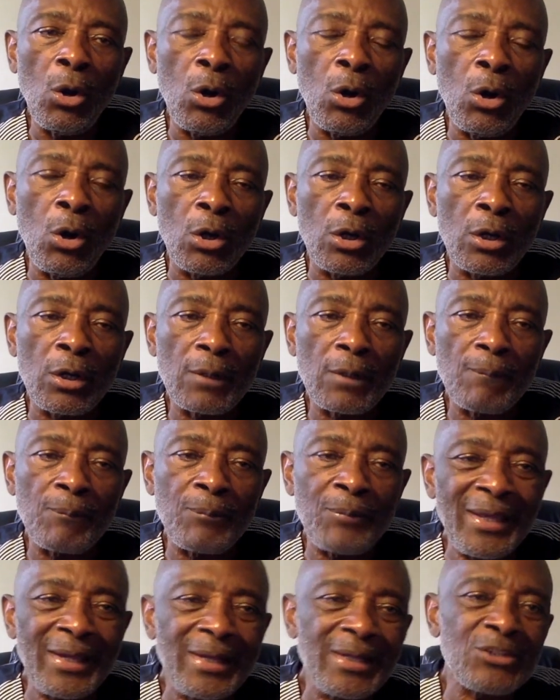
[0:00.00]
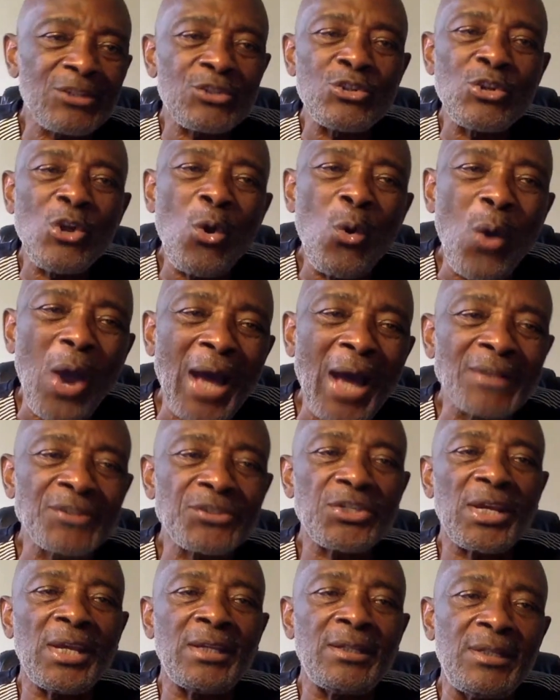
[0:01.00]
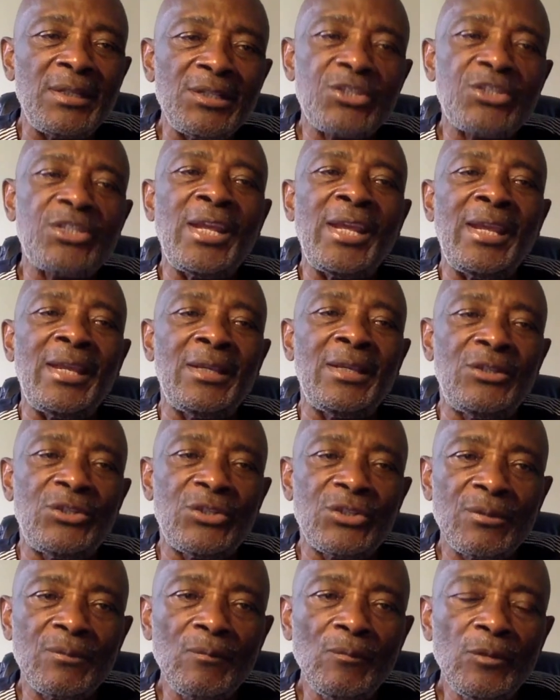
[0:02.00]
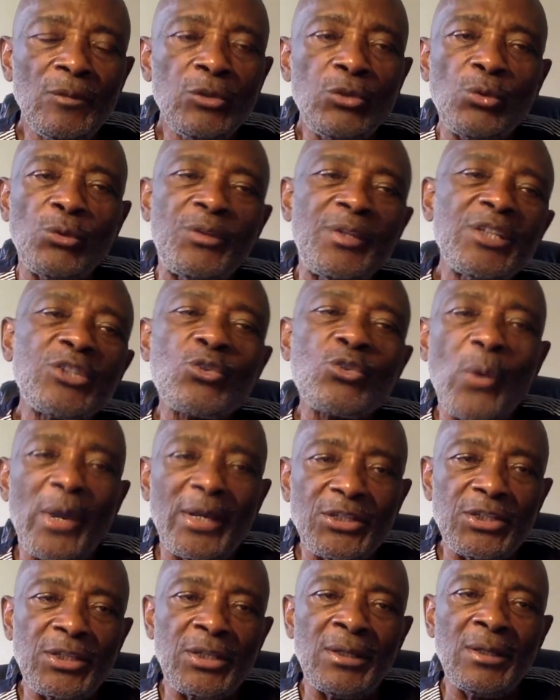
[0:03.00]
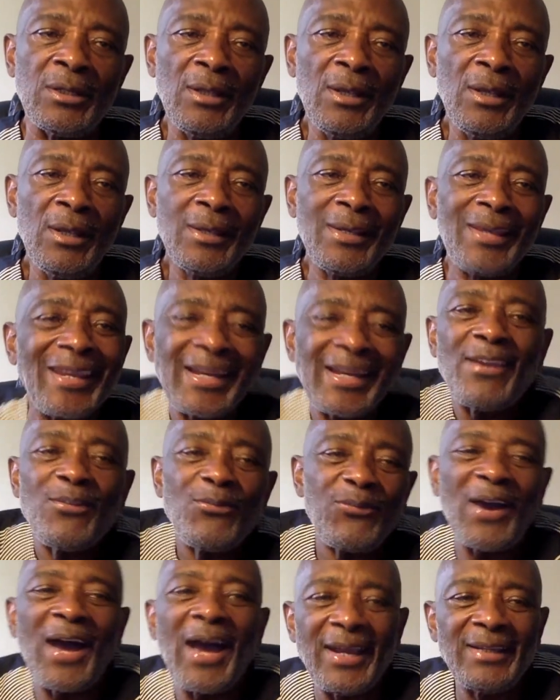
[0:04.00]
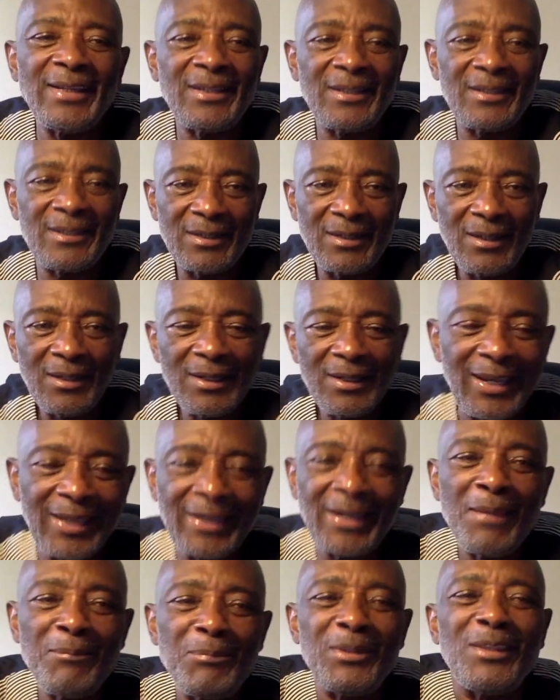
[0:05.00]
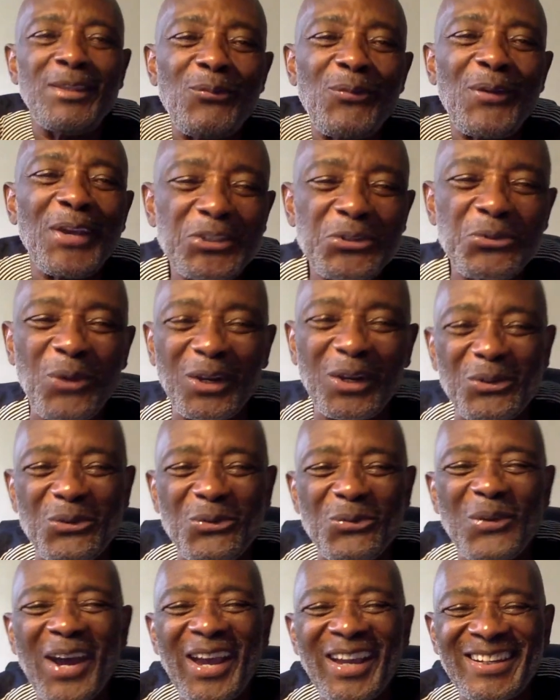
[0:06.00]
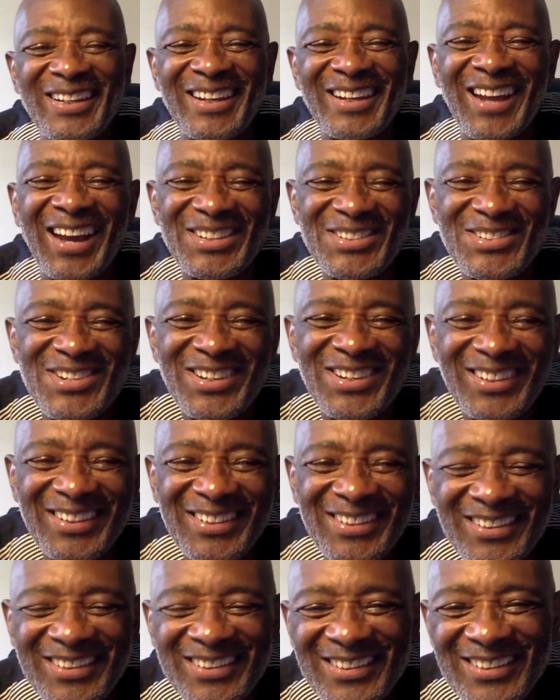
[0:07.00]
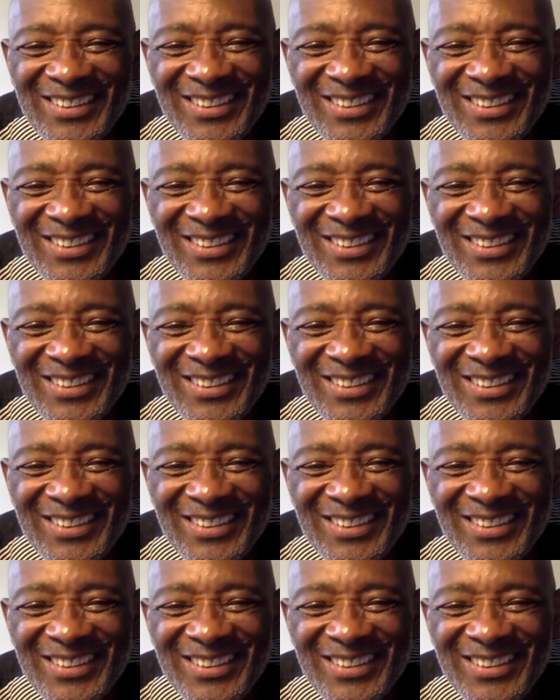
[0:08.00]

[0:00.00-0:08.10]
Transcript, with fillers: or there is no answer at this stage to this question. Can I find, can I be the first one to find an answer?